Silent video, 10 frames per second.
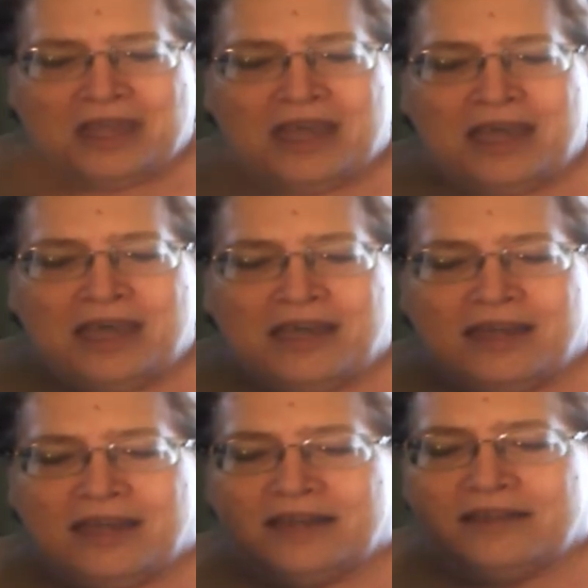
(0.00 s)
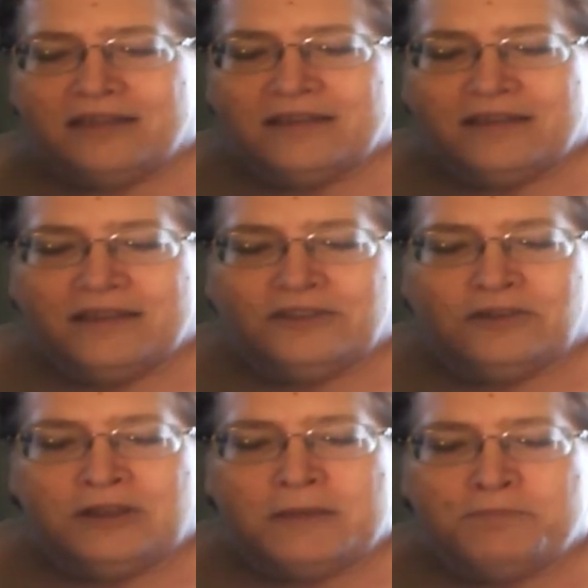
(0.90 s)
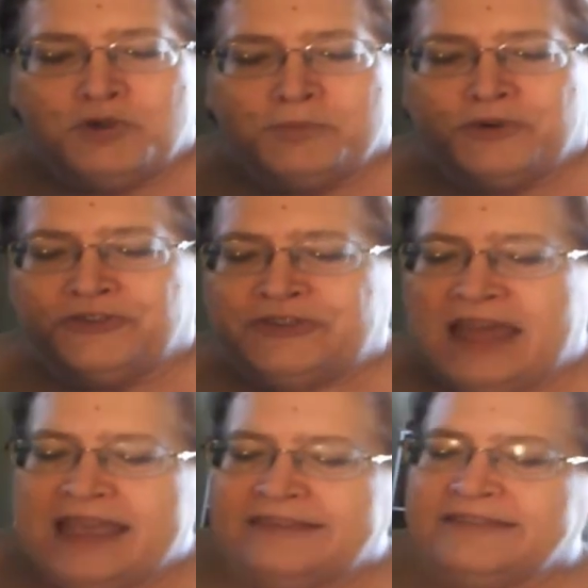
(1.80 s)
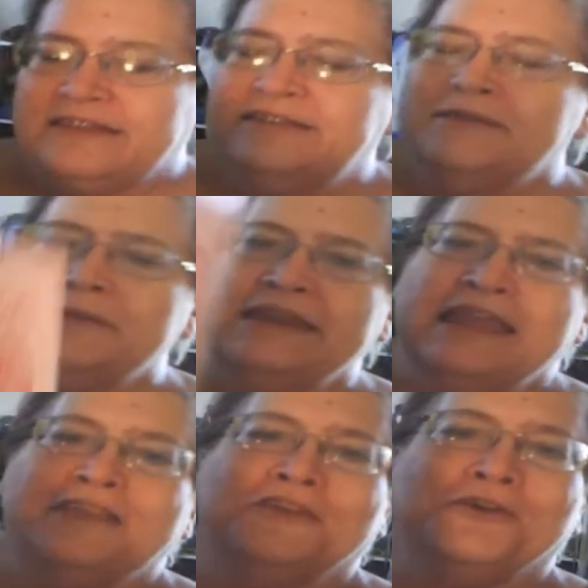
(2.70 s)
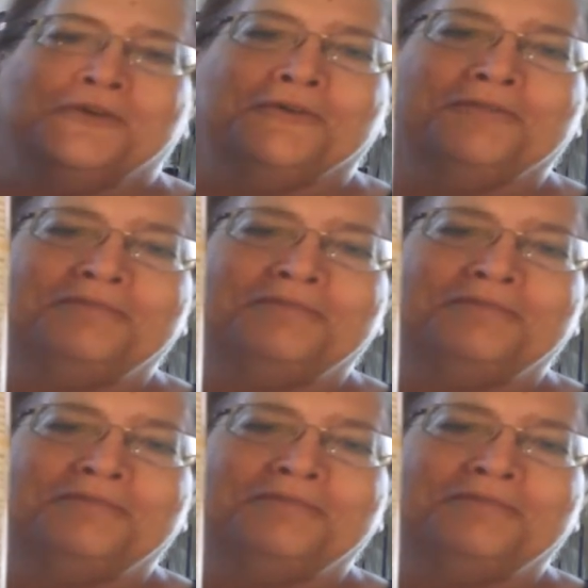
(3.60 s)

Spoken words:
Ah, don't let Boomer's size intimidate you.